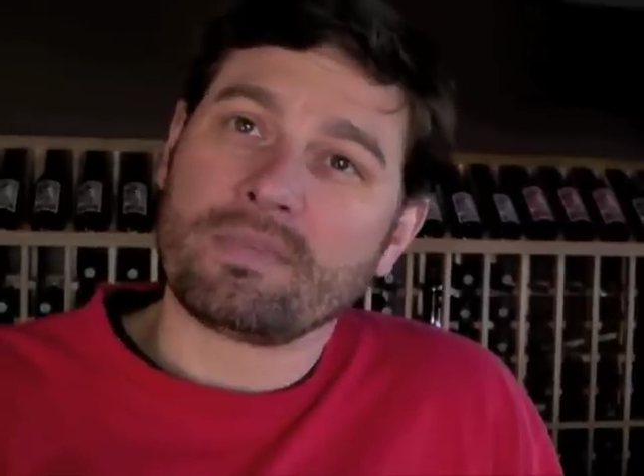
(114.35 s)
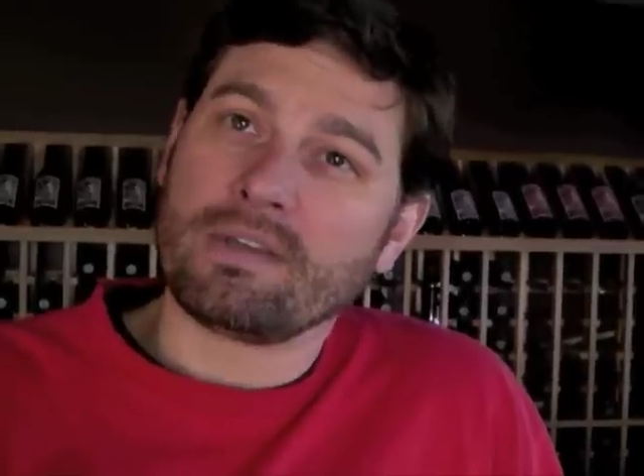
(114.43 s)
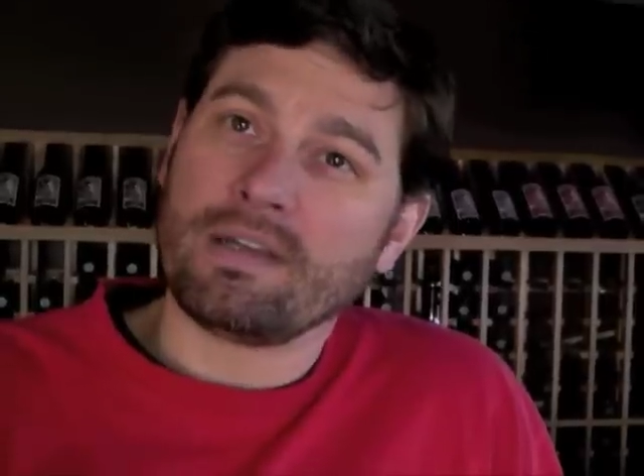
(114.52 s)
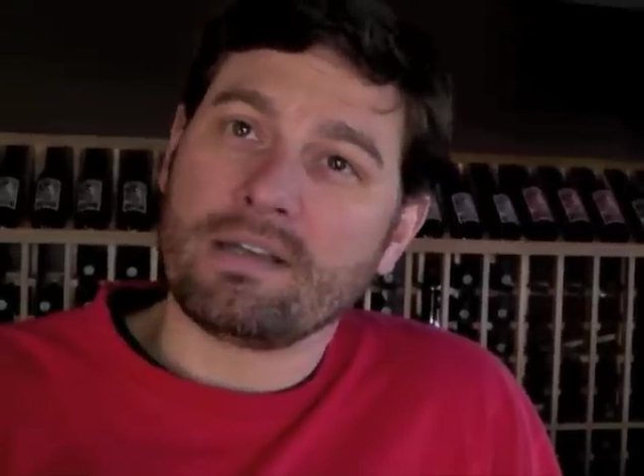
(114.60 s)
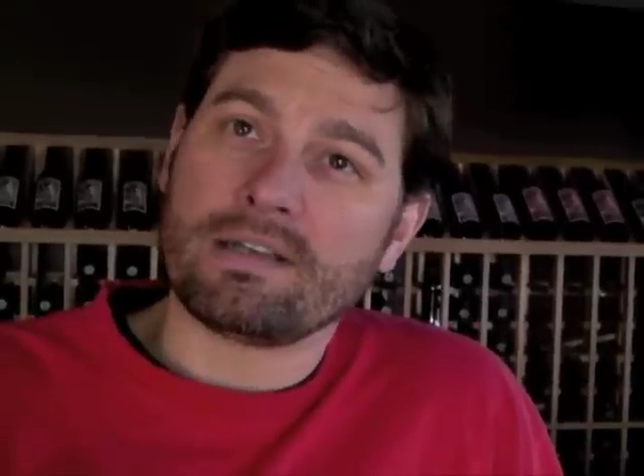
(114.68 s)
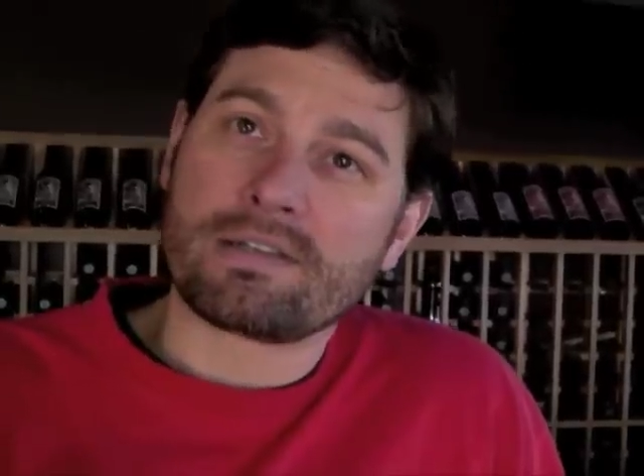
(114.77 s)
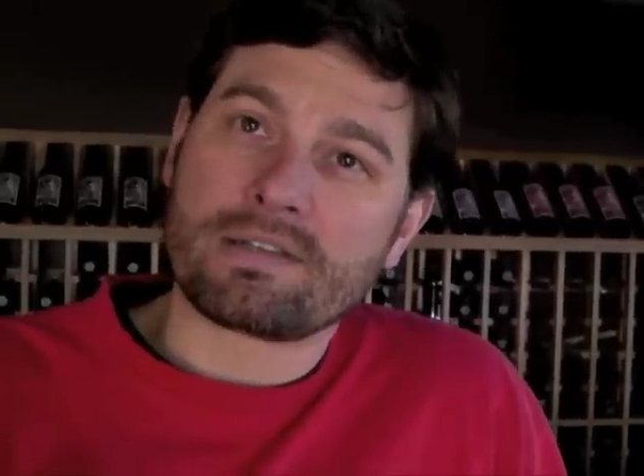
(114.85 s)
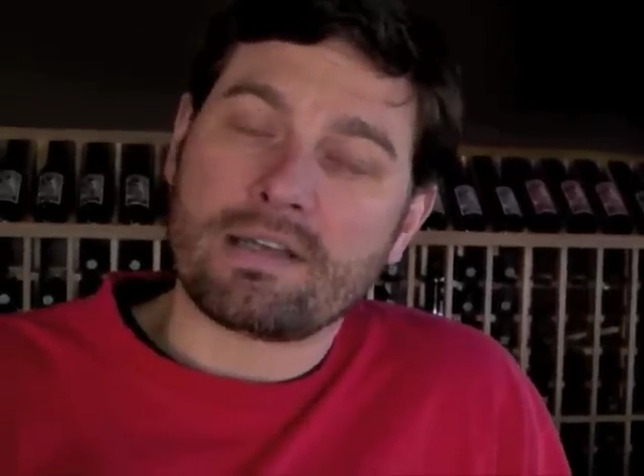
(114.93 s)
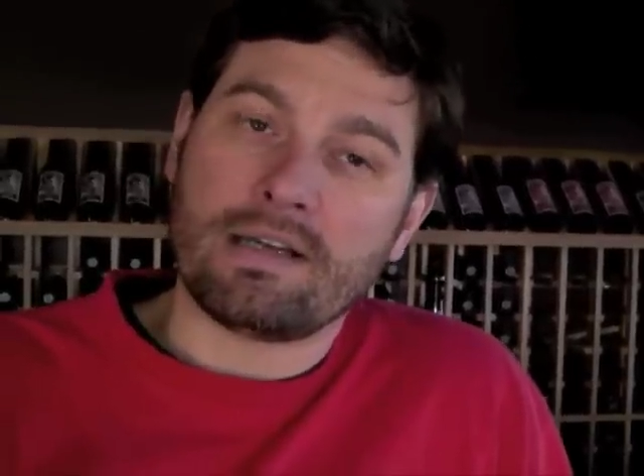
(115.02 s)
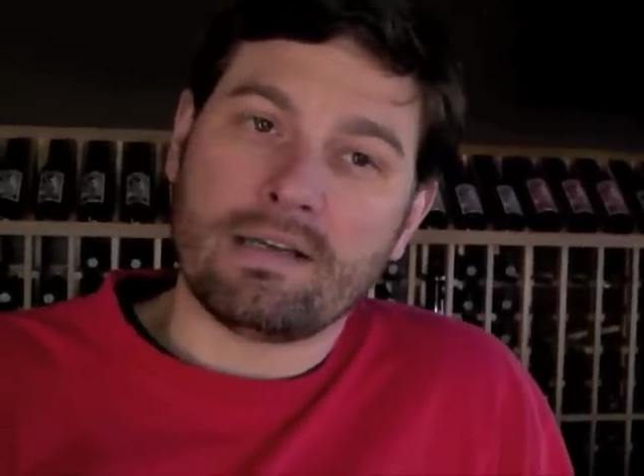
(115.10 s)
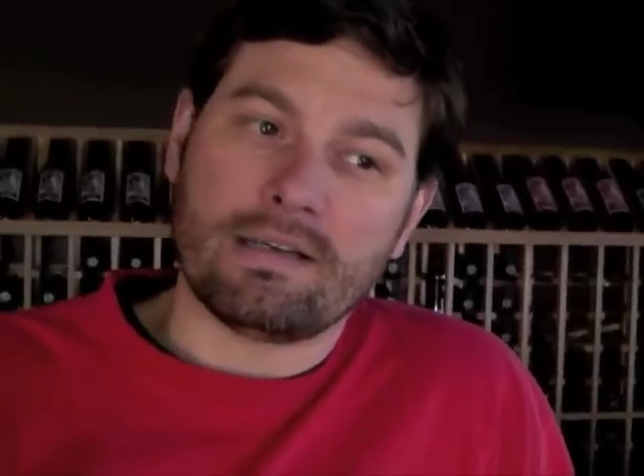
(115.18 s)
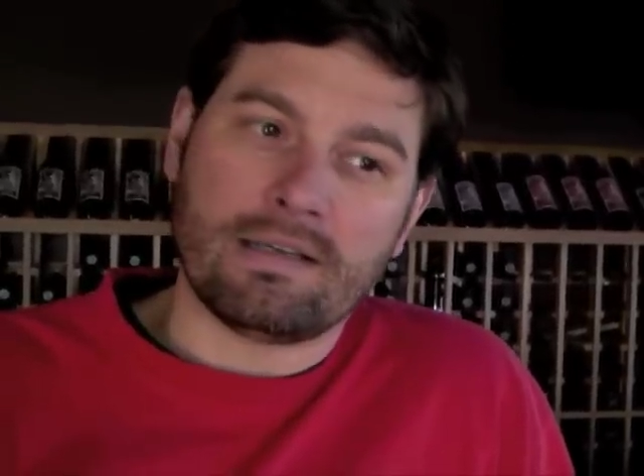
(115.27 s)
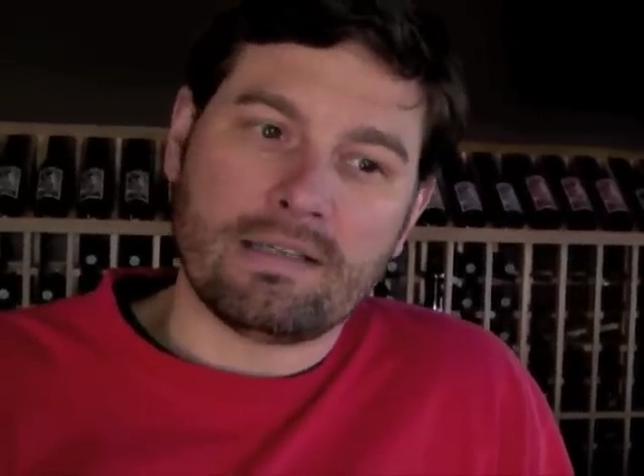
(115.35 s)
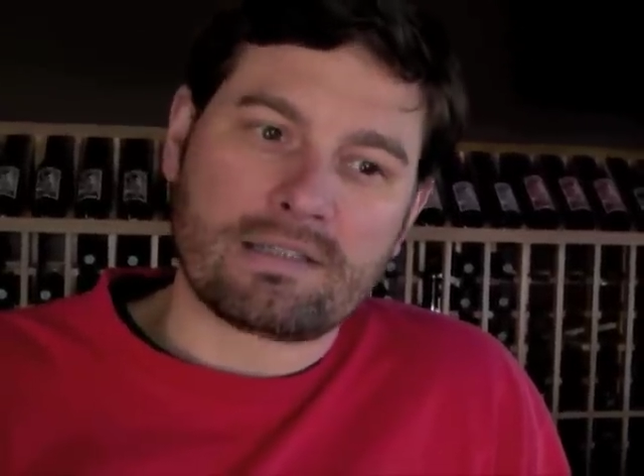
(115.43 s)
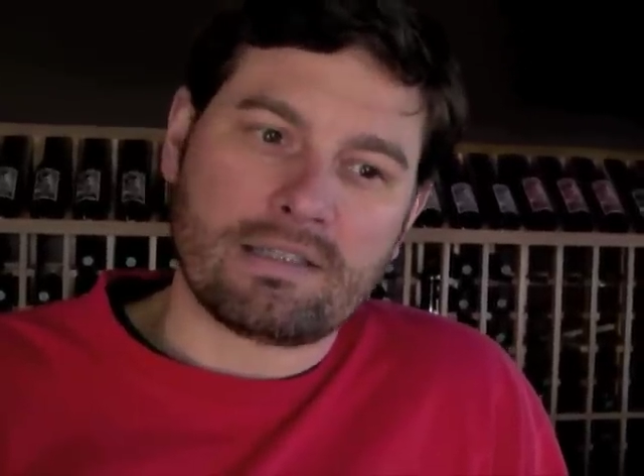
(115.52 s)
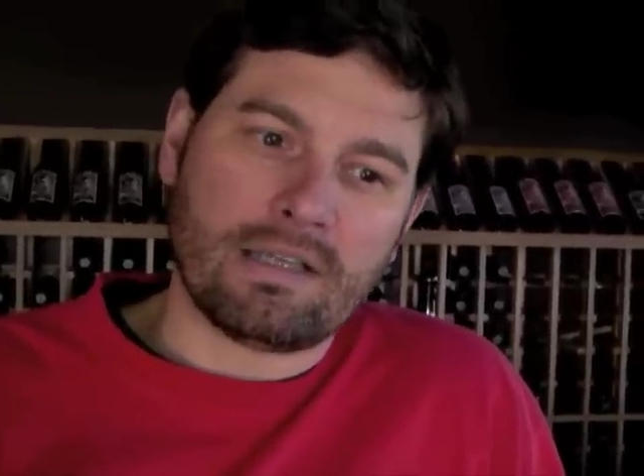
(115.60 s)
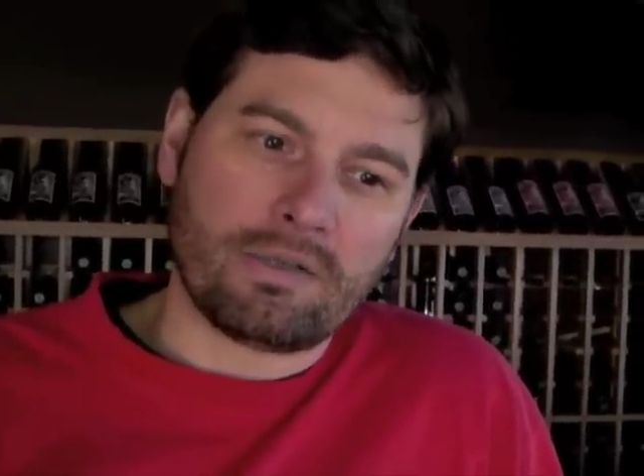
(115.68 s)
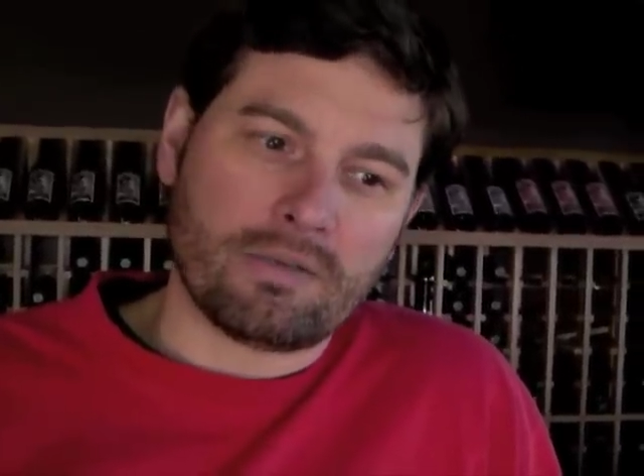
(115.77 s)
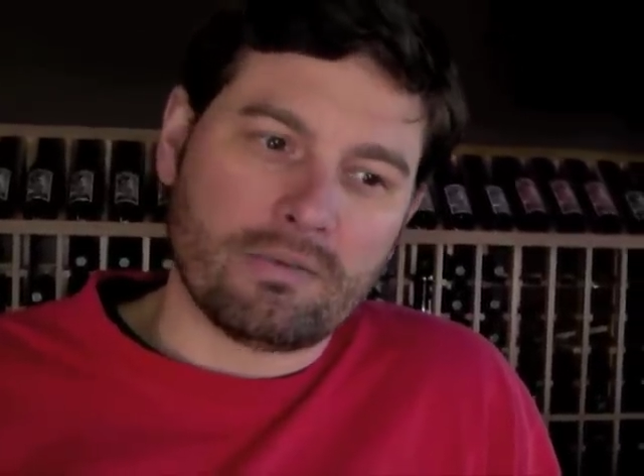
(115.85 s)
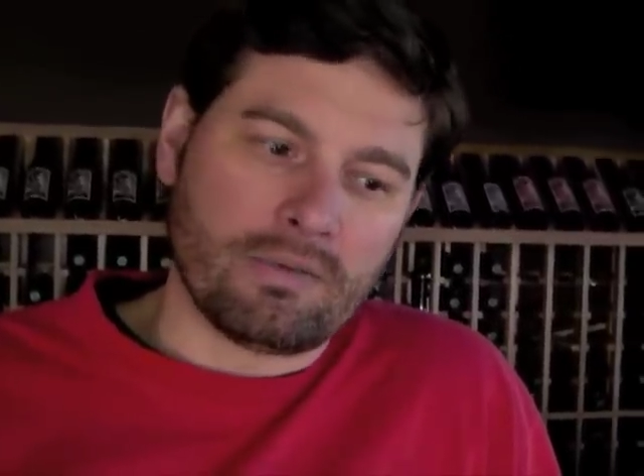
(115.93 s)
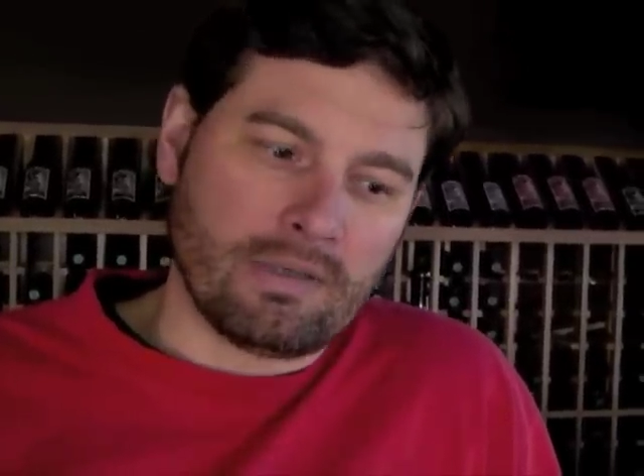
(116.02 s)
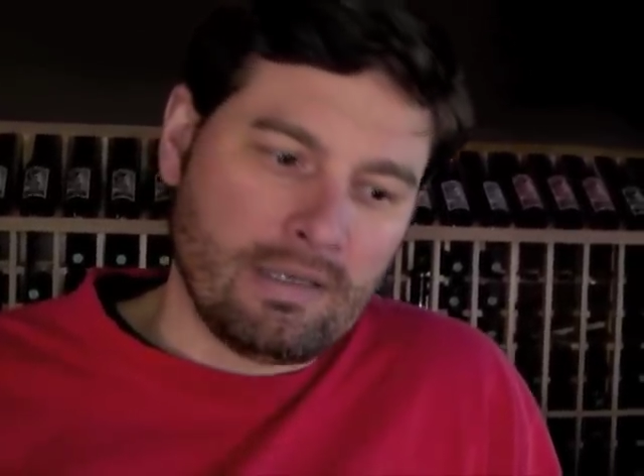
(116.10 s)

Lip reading: And it's another